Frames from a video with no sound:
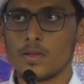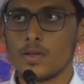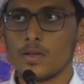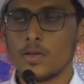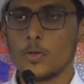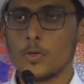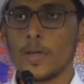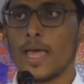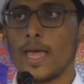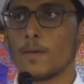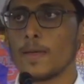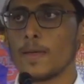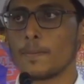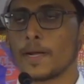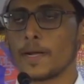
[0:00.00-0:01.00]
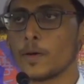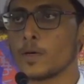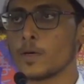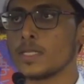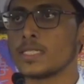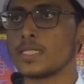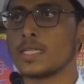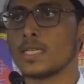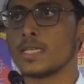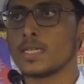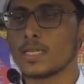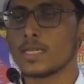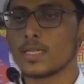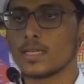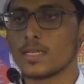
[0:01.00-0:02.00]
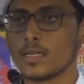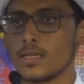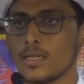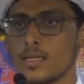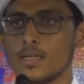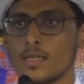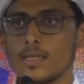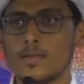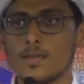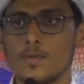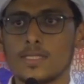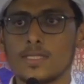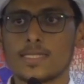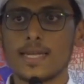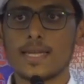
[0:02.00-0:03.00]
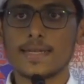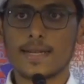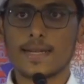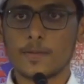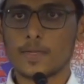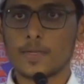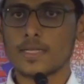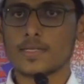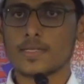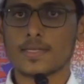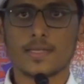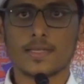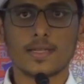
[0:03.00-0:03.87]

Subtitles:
do have a priority with literary works.